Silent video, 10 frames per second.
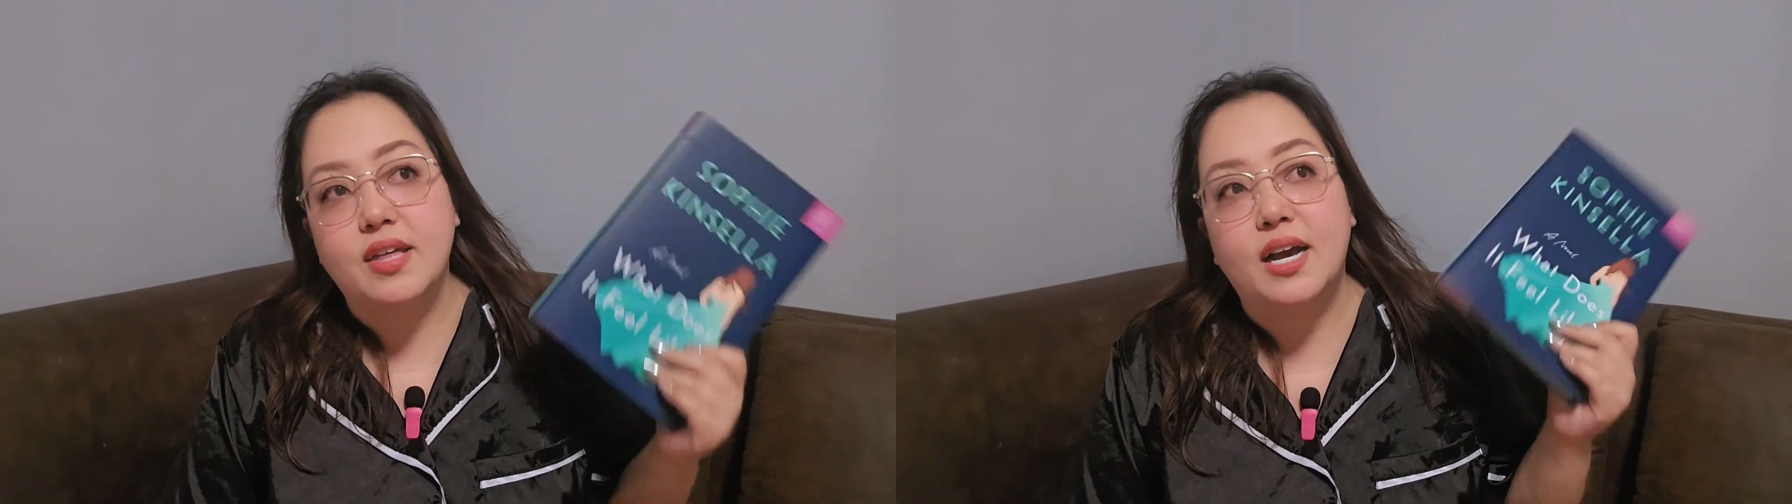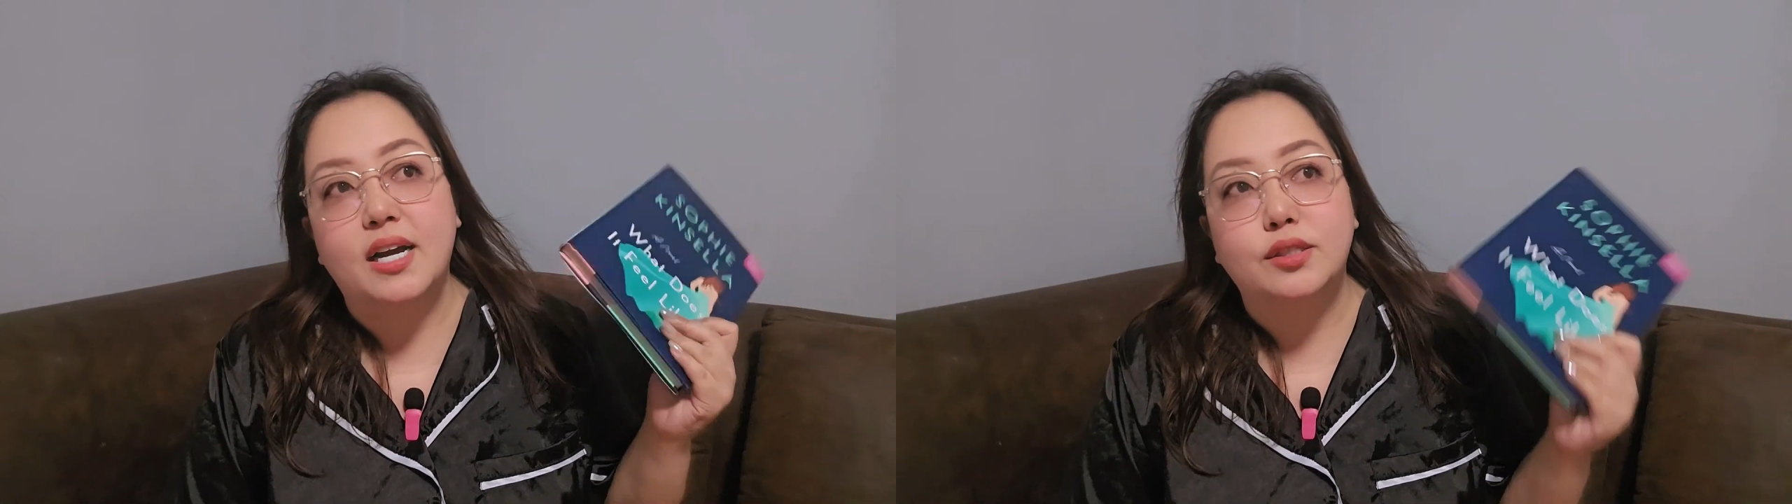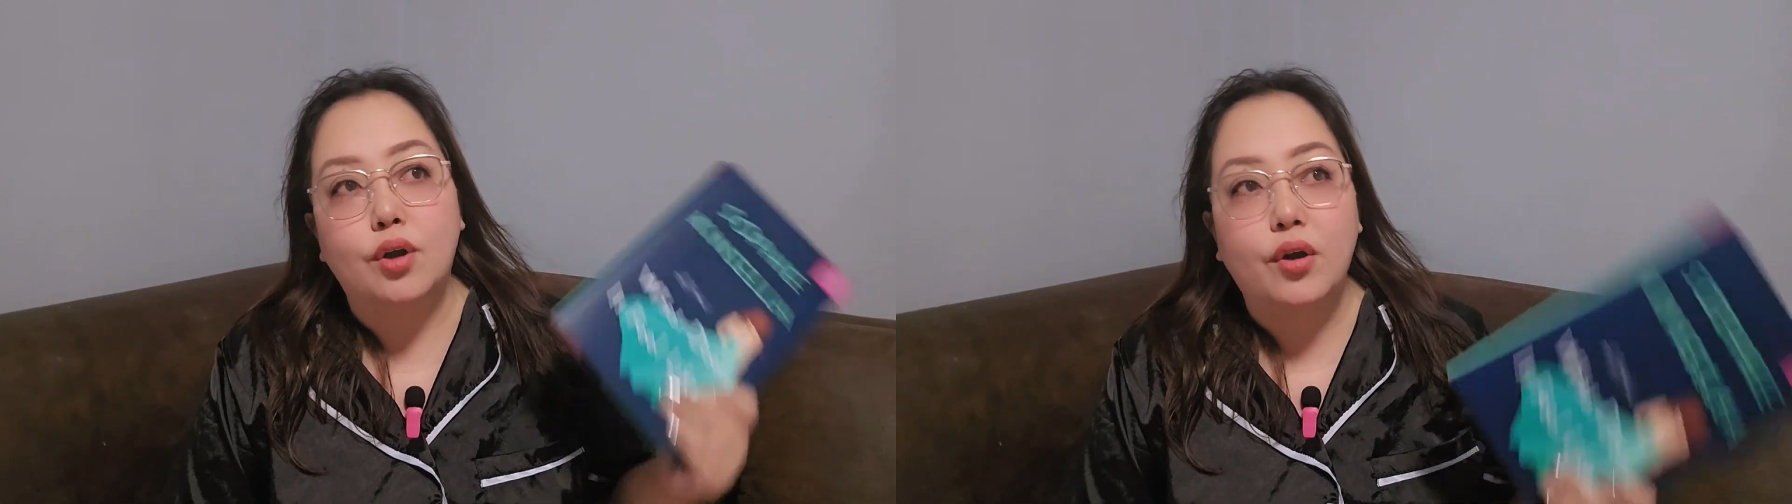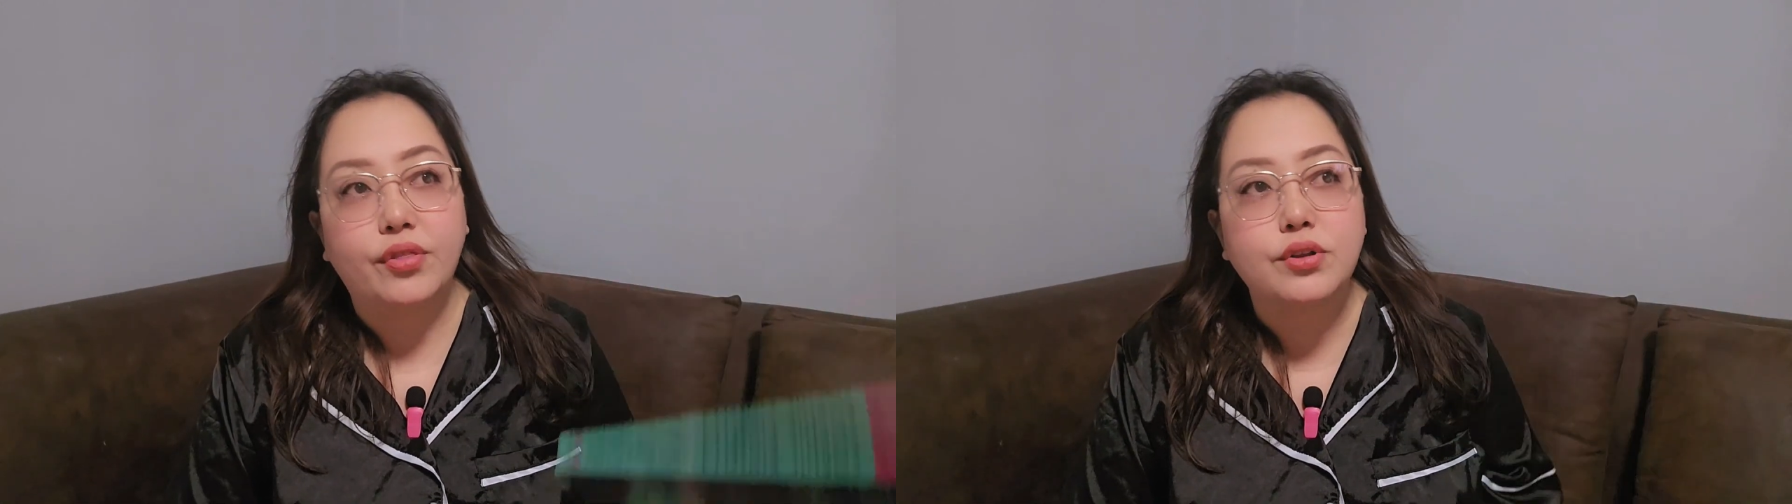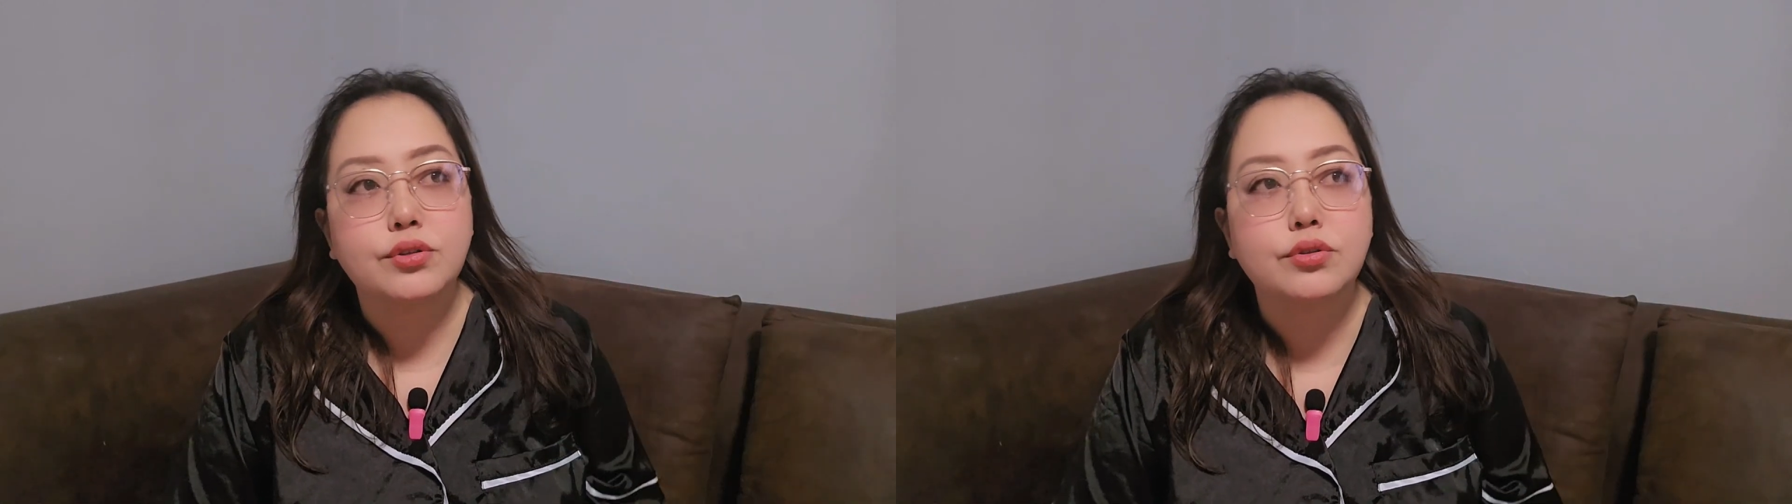that
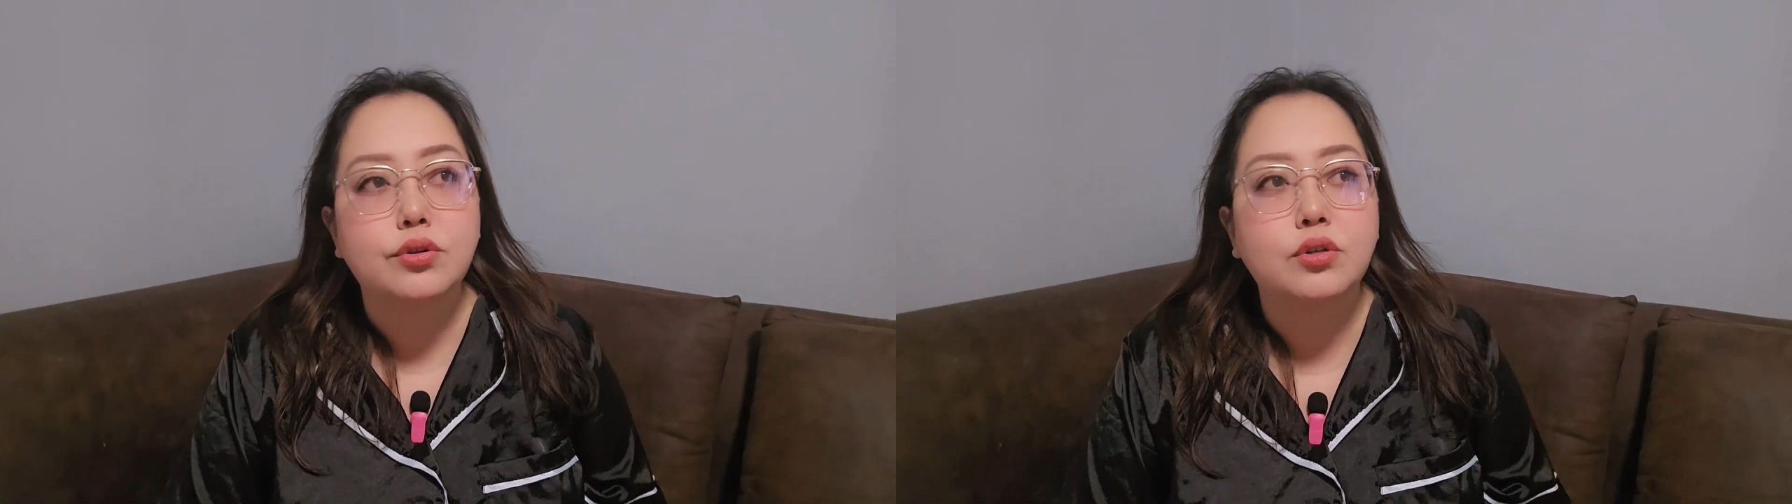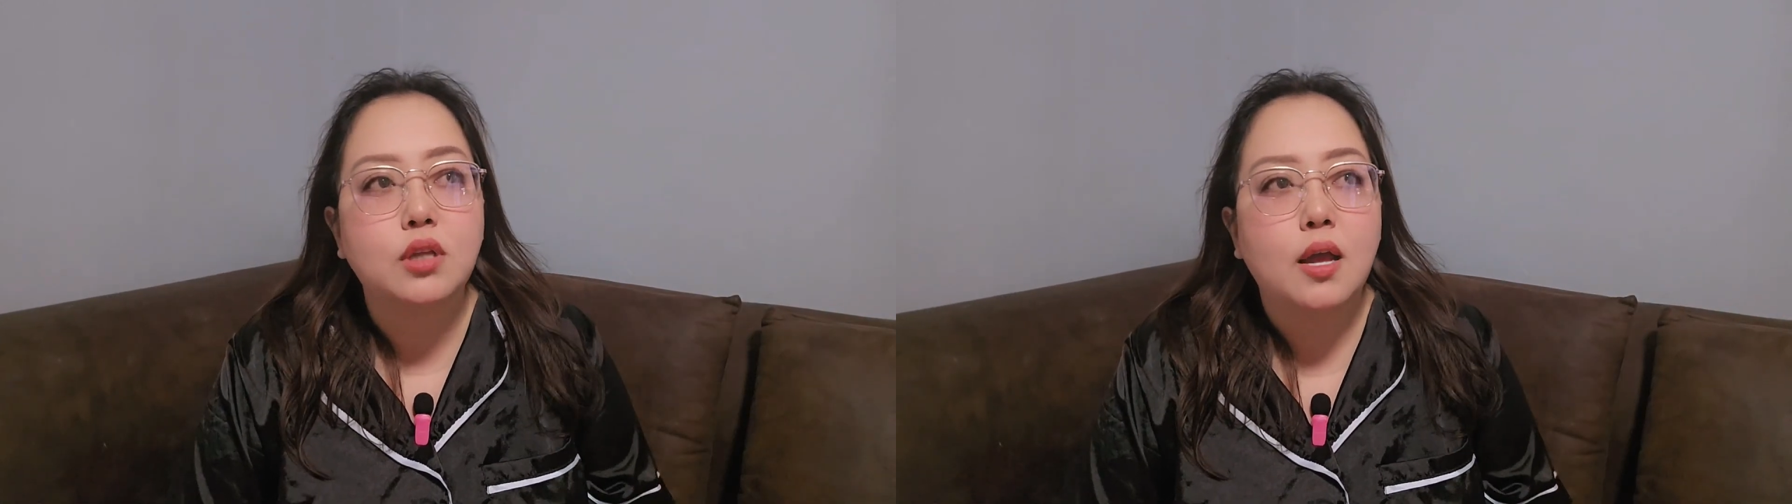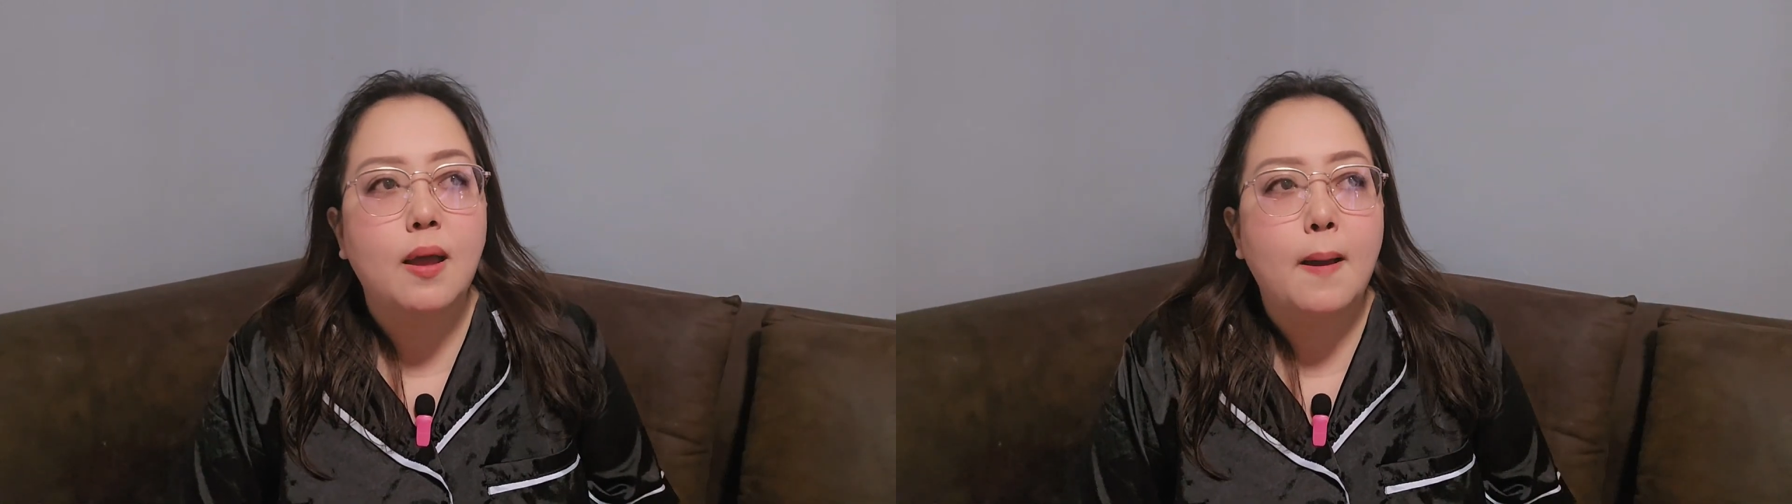author's note,